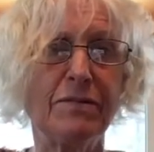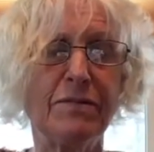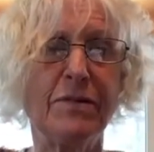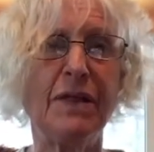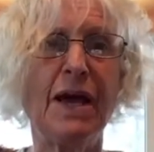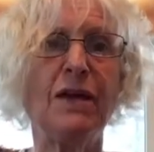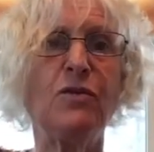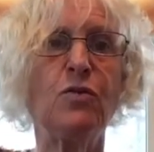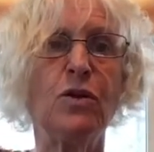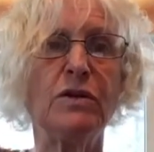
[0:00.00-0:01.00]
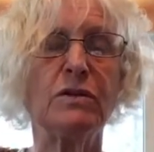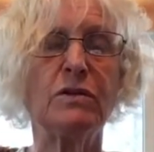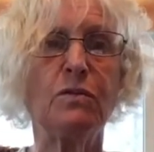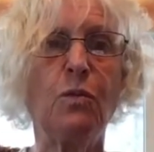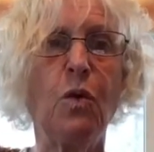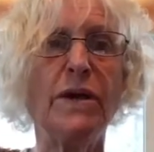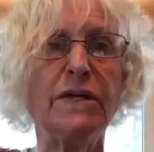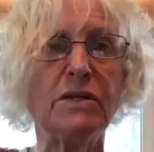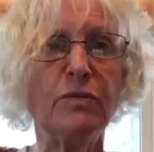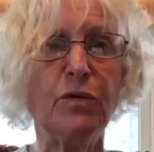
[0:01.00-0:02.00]
that you're
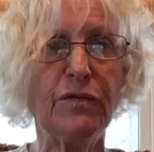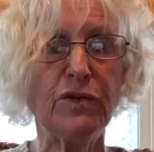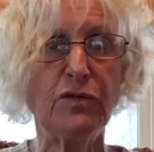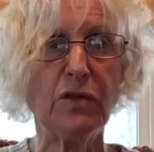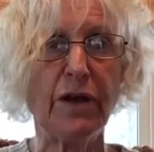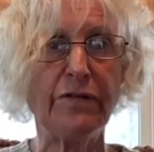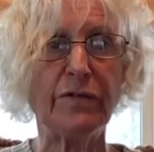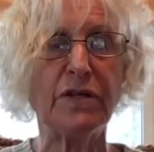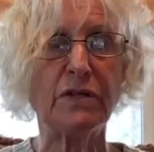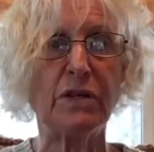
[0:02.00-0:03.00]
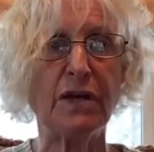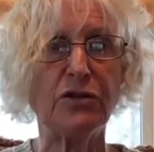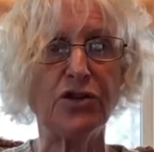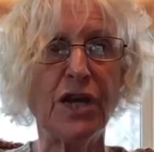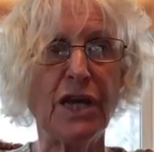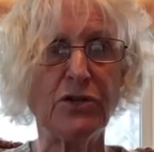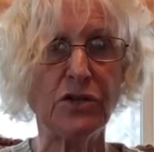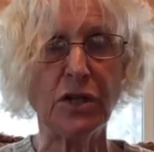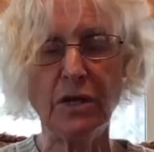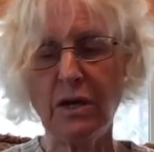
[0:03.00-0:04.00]
wanting to move in your life and
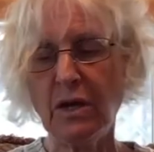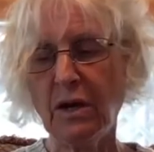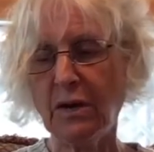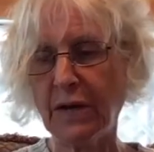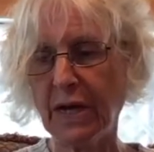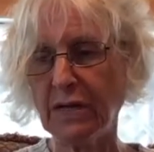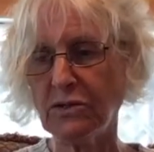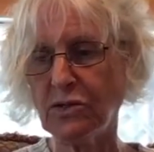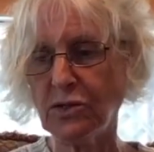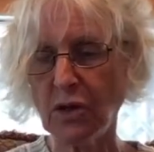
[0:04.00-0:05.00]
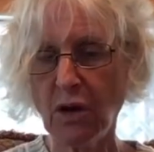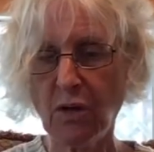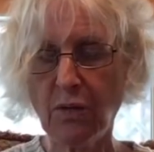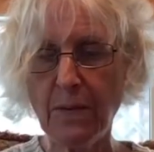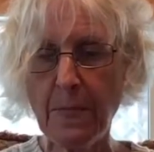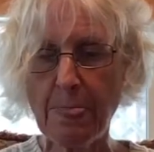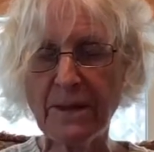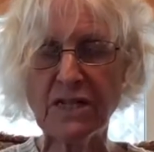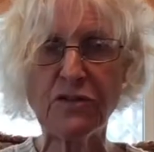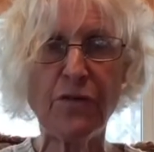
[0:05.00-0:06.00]
change, okay? So
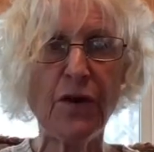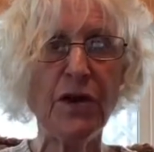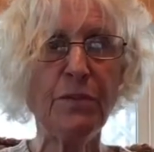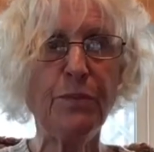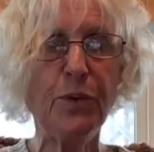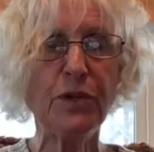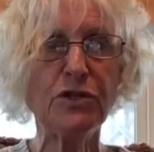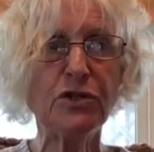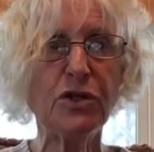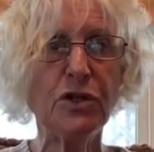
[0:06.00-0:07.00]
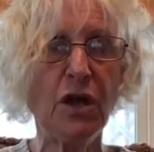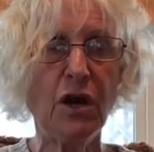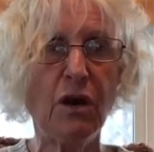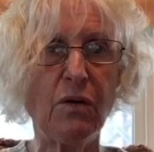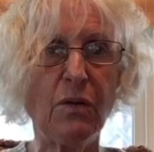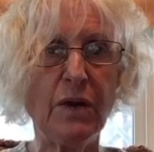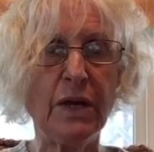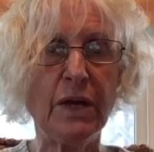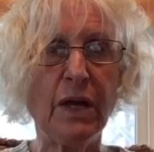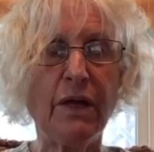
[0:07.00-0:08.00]
it's very important to know
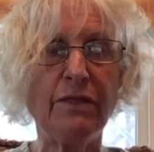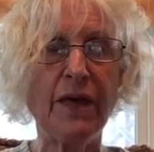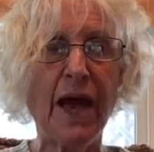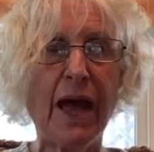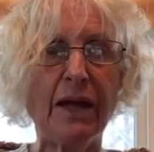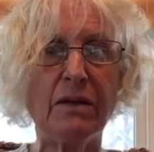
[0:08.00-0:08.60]
that